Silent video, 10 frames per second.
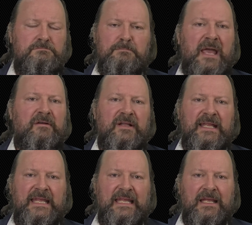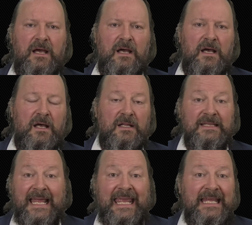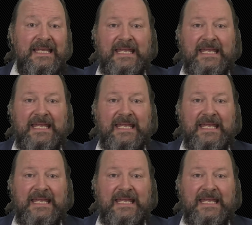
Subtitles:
merely lane